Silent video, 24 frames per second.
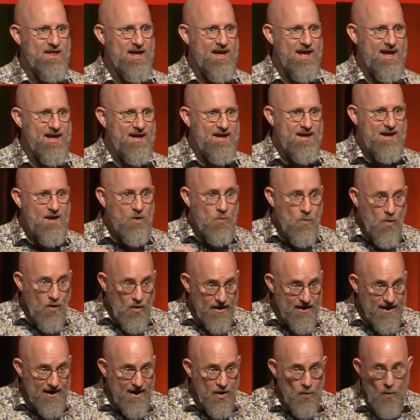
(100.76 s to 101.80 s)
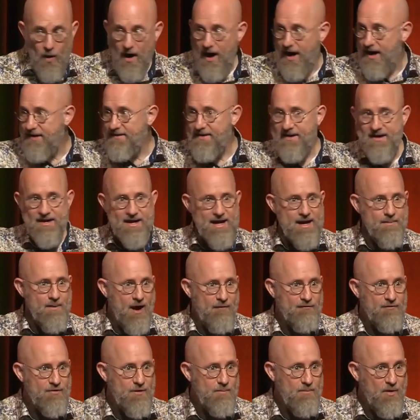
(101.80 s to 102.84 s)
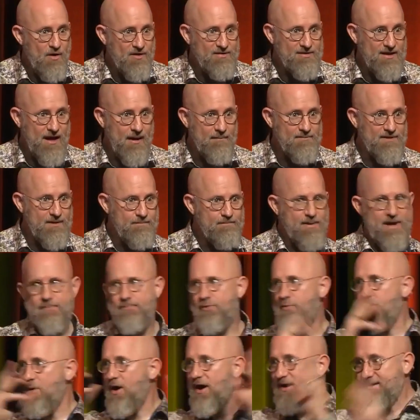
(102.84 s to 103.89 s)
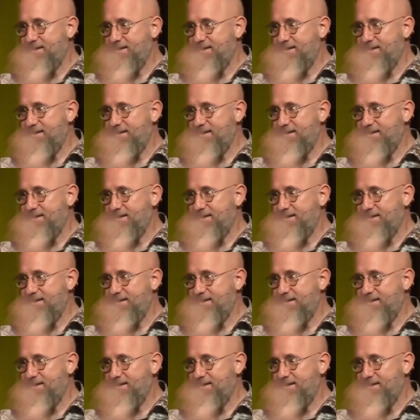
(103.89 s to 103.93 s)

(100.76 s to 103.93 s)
there. Working away and an email from the boss comes in. Better put my